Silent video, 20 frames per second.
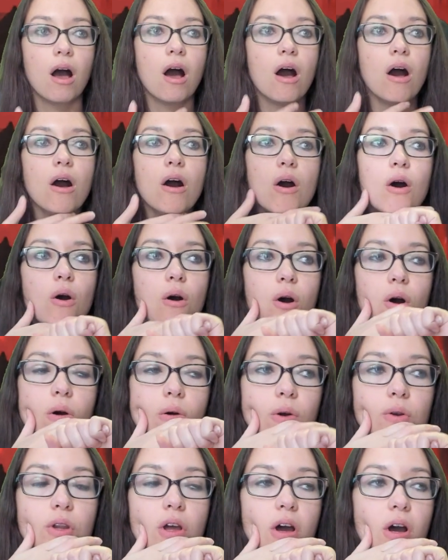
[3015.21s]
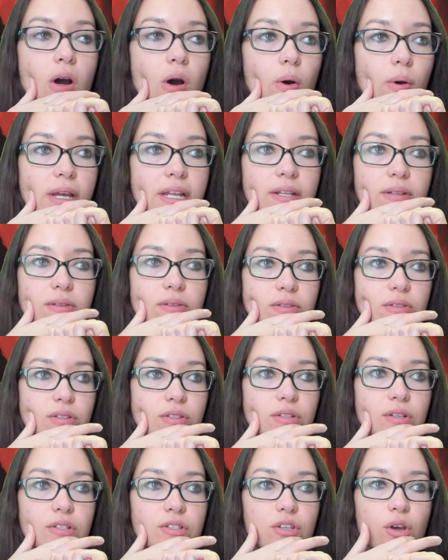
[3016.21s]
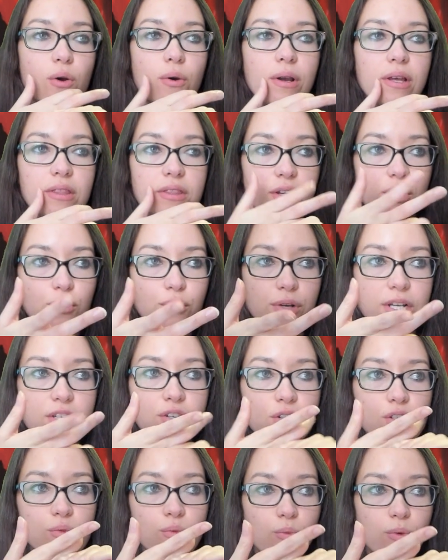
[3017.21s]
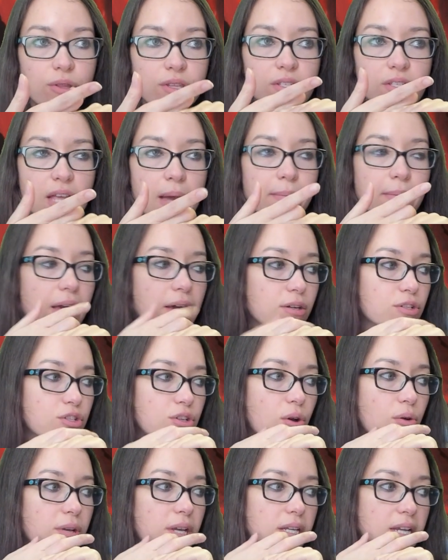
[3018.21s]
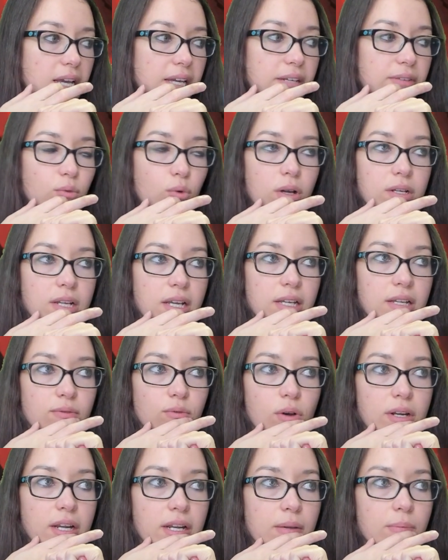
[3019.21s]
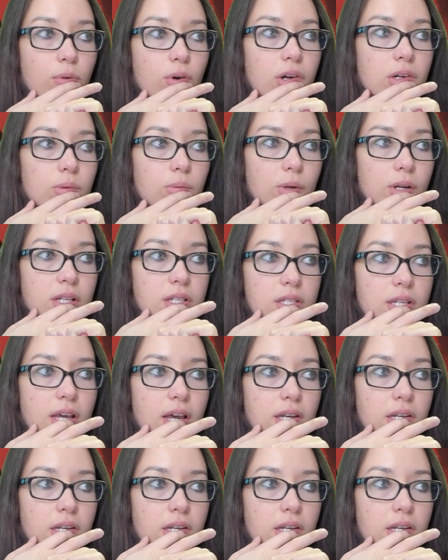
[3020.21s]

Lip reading: Oh, no. So the creatures with the slime counters don't get -1 anymore when it's dead.